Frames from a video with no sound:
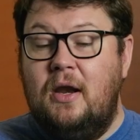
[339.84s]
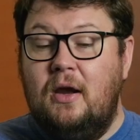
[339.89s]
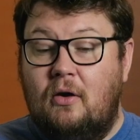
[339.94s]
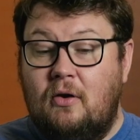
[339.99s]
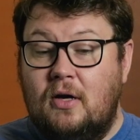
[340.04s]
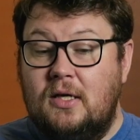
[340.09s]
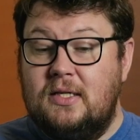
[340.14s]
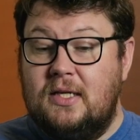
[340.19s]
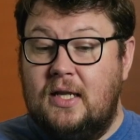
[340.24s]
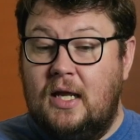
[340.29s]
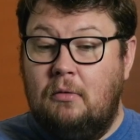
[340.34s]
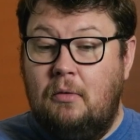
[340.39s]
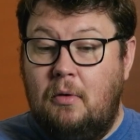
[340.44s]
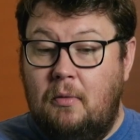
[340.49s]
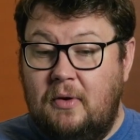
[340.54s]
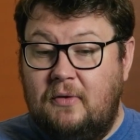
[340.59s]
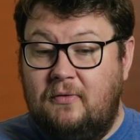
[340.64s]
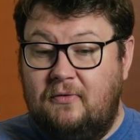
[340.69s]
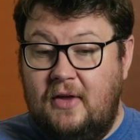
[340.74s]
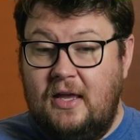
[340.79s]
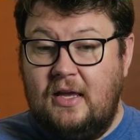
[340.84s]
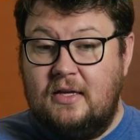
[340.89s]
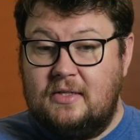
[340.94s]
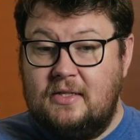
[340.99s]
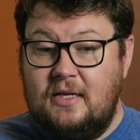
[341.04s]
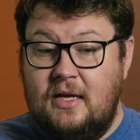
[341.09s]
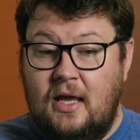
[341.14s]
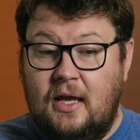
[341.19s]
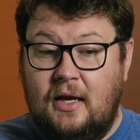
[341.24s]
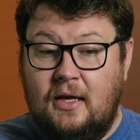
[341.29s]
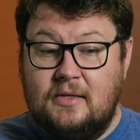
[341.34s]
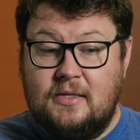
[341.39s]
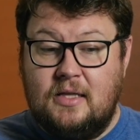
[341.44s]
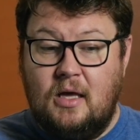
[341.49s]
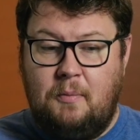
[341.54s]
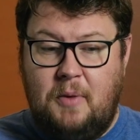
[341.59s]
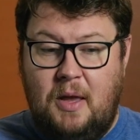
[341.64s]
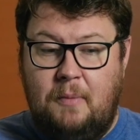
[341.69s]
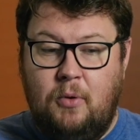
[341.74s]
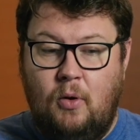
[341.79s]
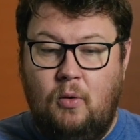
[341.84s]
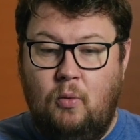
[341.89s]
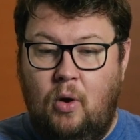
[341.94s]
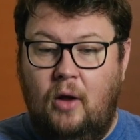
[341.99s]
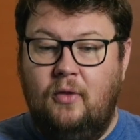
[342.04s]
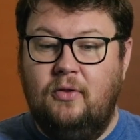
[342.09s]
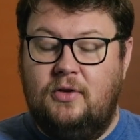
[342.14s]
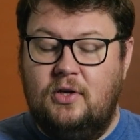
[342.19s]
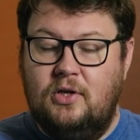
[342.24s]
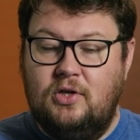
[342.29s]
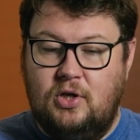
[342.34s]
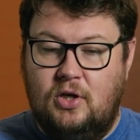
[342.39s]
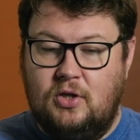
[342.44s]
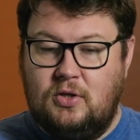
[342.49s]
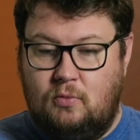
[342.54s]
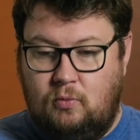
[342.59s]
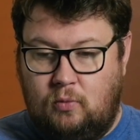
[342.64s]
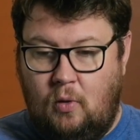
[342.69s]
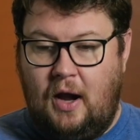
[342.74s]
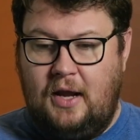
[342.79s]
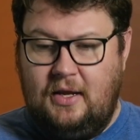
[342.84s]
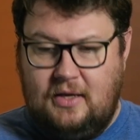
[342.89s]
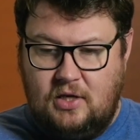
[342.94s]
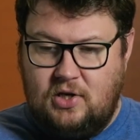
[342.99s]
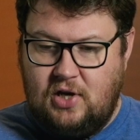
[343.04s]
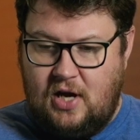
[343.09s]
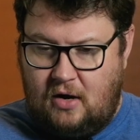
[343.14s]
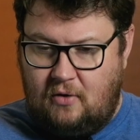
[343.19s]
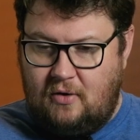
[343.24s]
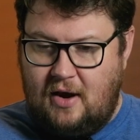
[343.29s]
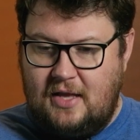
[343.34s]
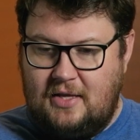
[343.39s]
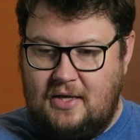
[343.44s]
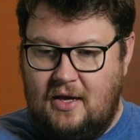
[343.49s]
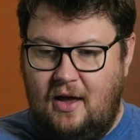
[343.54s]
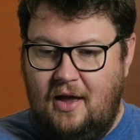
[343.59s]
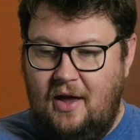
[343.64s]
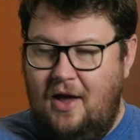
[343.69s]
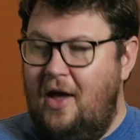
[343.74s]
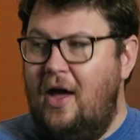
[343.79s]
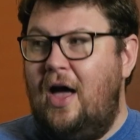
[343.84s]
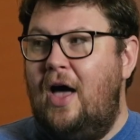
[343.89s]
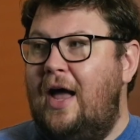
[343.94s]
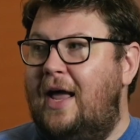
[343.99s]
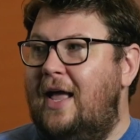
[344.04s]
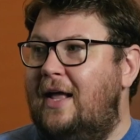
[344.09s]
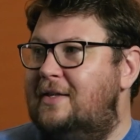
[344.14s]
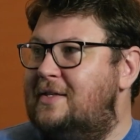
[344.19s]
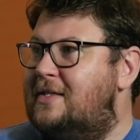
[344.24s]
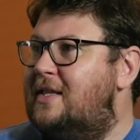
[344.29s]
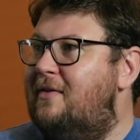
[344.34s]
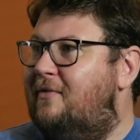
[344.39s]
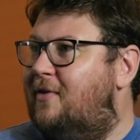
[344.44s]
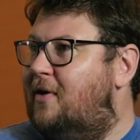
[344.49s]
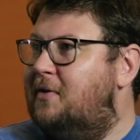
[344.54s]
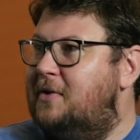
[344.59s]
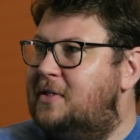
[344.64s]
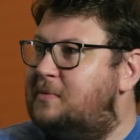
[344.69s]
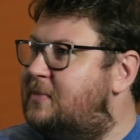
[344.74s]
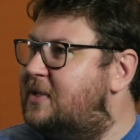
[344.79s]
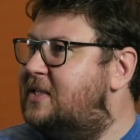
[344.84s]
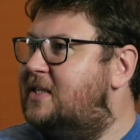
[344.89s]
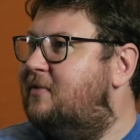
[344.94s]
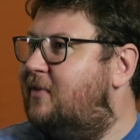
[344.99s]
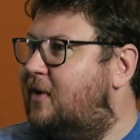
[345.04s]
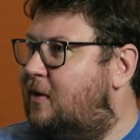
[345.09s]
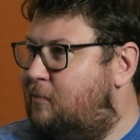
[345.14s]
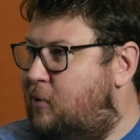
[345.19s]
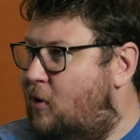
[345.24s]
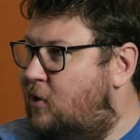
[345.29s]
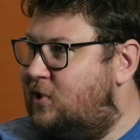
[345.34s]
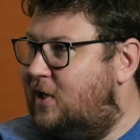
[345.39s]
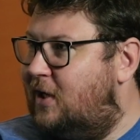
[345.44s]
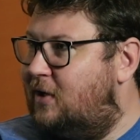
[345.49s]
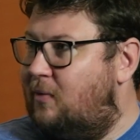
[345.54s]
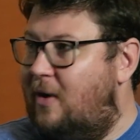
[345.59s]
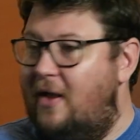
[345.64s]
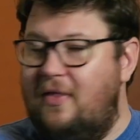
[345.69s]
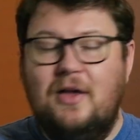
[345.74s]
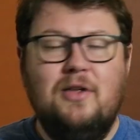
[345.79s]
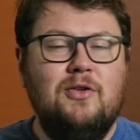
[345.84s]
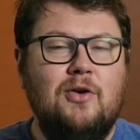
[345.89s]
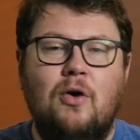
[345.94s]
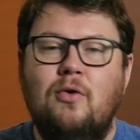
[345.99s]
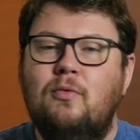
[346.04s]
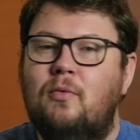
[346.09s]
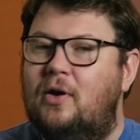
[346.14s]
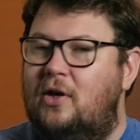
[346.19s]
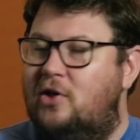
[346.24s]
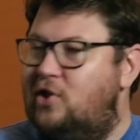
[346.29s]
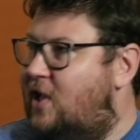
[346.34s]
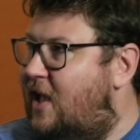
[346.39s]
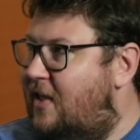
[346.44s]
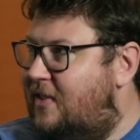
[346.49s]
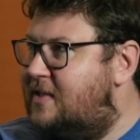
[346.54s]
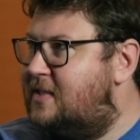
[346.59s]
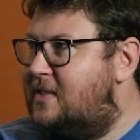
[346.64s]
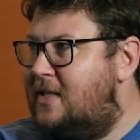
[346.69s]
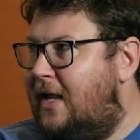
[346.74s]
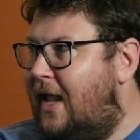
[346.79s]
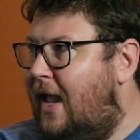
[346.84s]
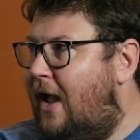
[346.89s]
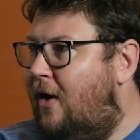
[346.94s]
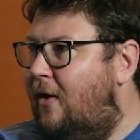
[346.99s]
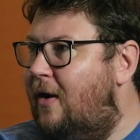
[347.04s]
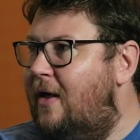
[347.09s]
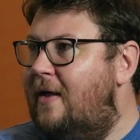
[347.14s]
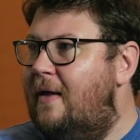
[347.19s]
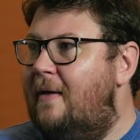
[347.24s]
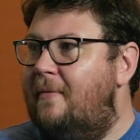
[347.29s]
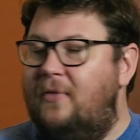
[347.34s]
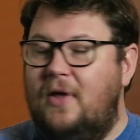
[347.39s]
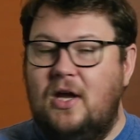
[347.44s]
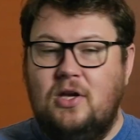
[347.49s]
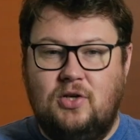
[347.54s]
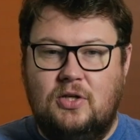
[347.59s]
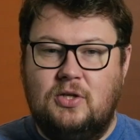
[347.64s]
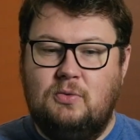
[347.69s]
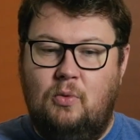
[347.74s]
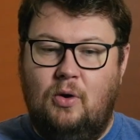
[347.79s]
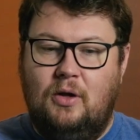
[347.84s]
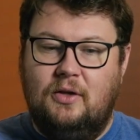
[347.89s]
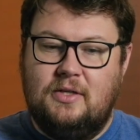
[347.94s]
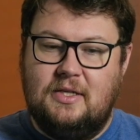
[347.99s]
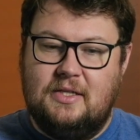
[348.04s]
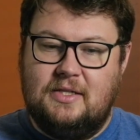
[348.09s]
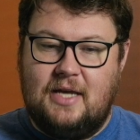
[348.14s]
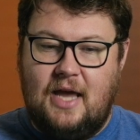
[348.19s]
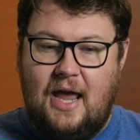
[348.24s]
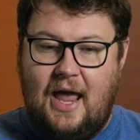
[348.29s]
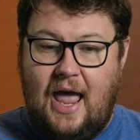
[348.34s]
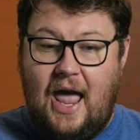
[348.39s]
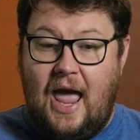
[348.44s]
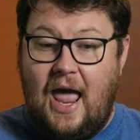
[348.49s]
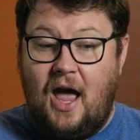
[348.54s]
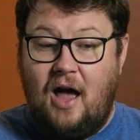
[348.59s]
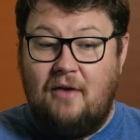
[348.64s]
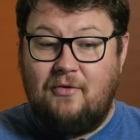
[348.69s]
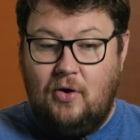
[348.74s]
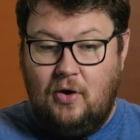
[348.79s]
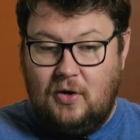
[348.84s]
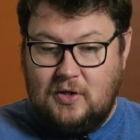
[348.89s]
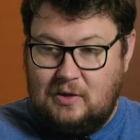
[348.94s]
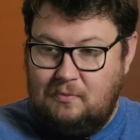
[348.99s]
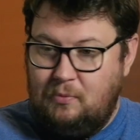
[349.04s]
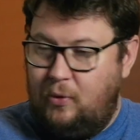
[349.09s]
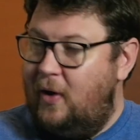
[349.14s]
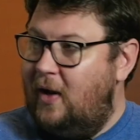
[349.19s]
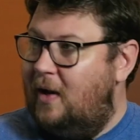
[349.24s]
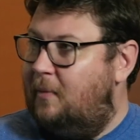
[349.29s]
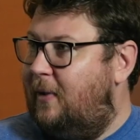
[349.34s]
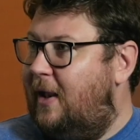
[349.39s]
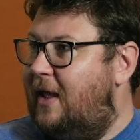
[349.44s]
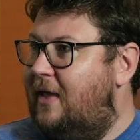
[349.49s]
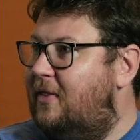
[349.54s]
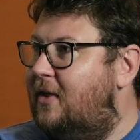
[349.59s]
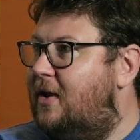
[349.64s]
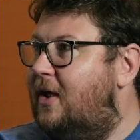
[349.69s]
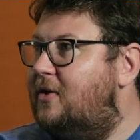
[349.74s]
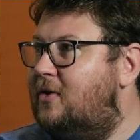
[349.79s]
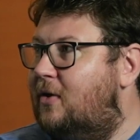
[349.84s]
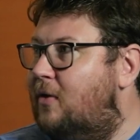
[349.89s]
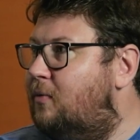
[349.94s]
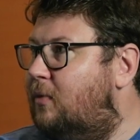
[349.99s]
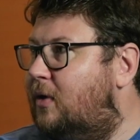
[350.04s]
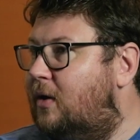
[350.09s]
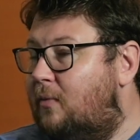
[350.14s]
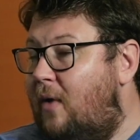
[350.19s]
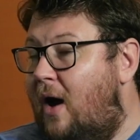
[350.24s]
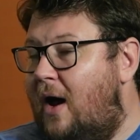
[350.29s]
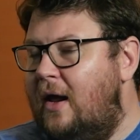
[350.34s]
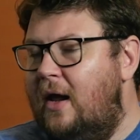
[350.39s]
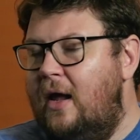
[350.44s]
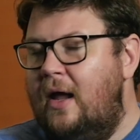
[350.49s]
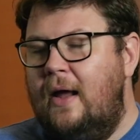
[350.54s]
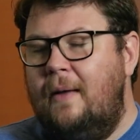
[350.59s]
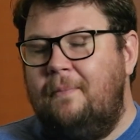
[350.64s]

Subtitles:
increasingly what we're seeing is that people want to just write a generator against their very specific project, right? They don't want to share this thing out. They just want to say, hey, I've got some boilerplate that I don't want to write.